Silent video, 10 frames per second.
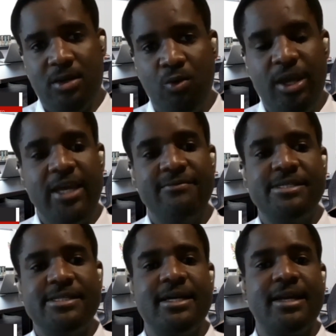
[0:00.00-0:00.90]
we have
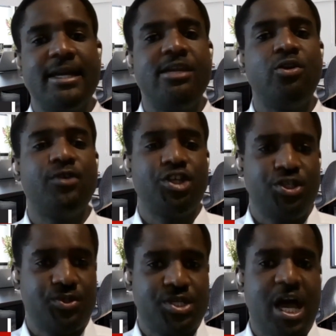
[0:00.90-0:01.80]
seen great
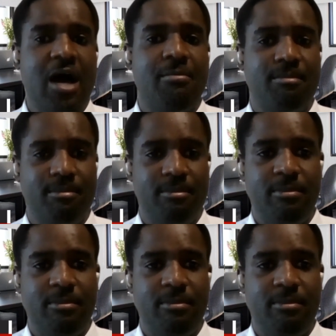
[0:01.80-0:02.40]
innovations come